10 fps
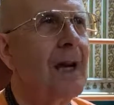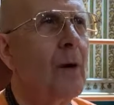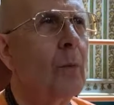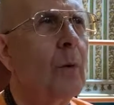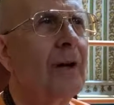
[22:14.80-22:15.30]

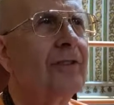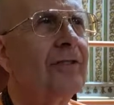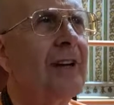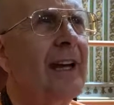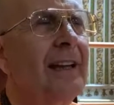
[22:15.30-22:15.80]

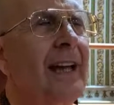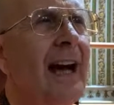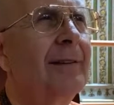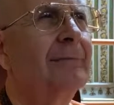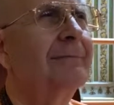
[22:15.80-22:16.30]
was
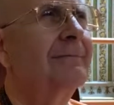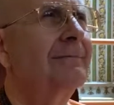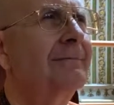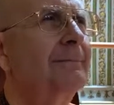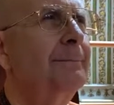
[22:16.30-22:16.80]
not
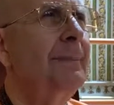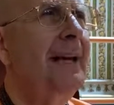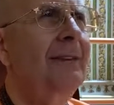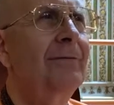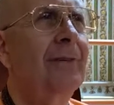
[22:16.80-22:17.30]

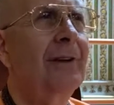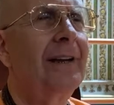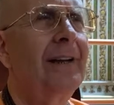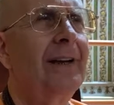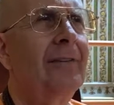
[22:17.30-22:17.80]
painful
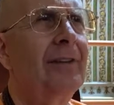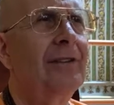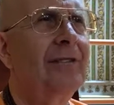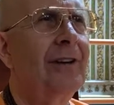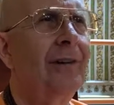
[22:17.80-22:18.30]
in and of
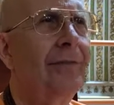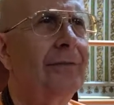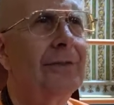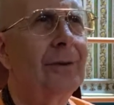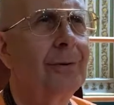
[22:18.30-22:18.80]

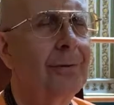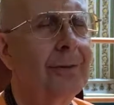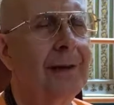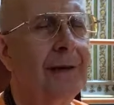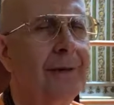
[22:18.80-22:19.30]
itself to
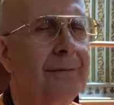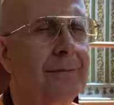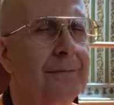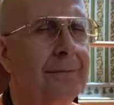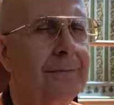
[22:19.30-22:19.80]

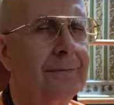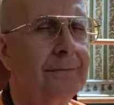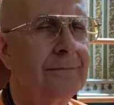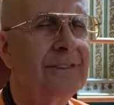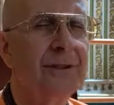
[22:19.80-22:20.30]

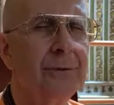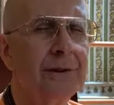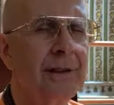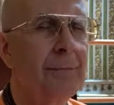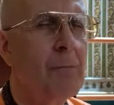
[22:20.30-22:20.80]

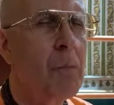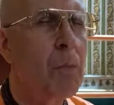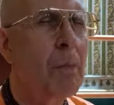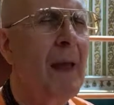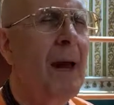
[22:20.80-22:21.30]
Vidura,
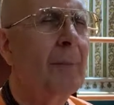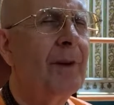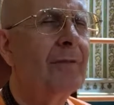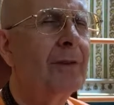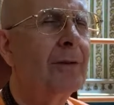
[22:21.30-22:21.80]

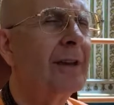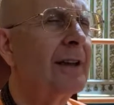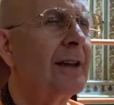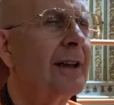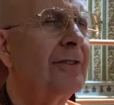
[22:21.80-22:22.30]
but Vidura
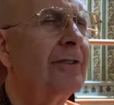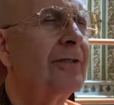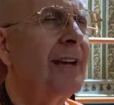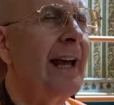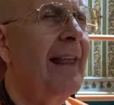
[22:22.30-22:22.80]
could
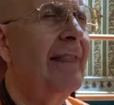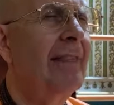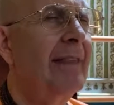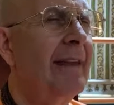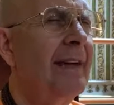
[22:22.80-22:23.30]
understand
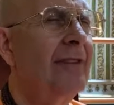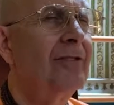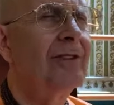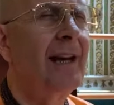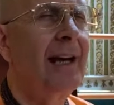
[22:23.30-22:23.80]
that
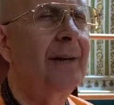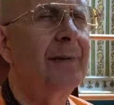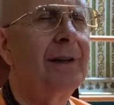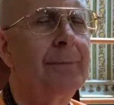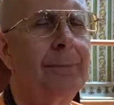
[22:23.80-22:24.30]
his time
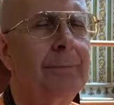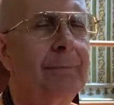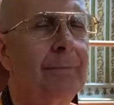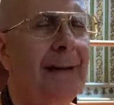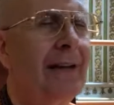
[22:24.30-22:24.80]
in the
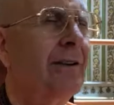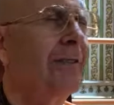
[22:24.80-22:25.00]
palace of